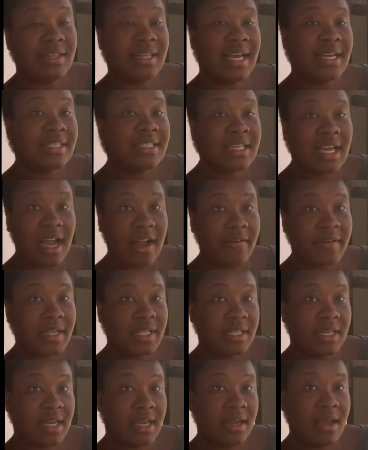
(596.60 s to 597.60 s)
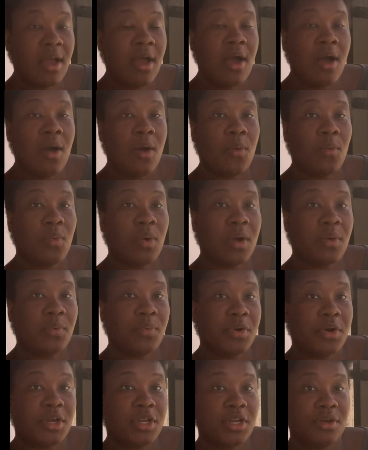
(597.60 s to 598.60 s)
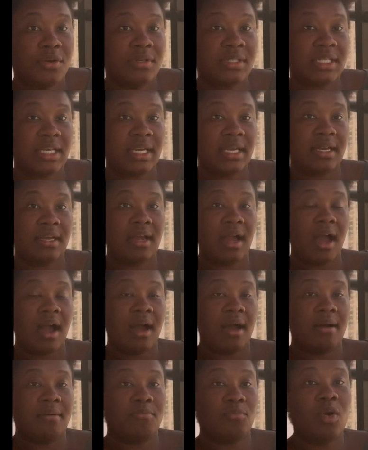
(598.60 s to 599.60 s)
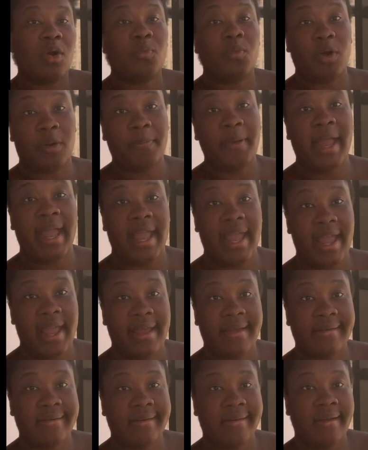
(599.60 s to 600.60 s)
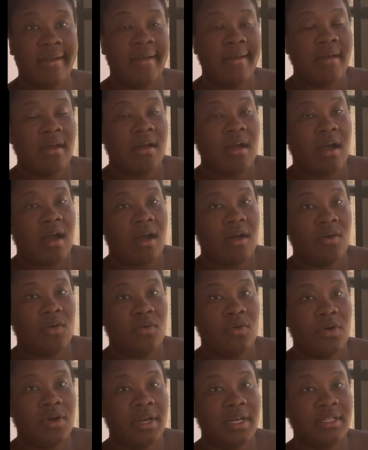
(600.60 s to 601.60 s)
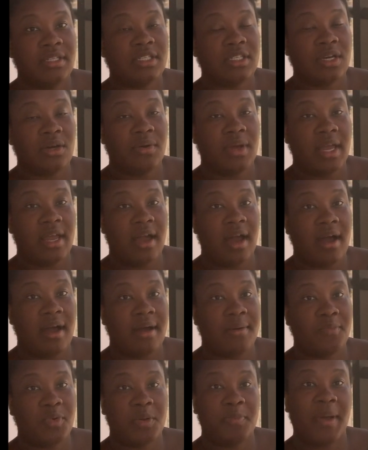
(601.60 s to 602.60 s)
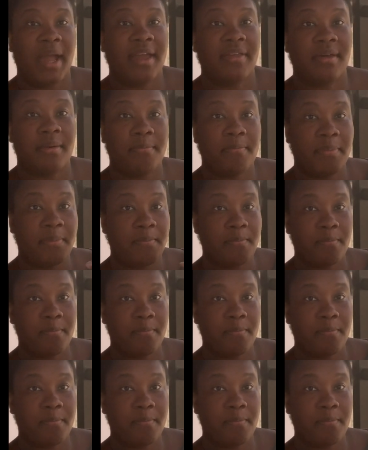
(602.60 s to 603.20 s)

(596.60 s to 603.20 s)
and that's currently what we're using, what we're paying on. So we pay them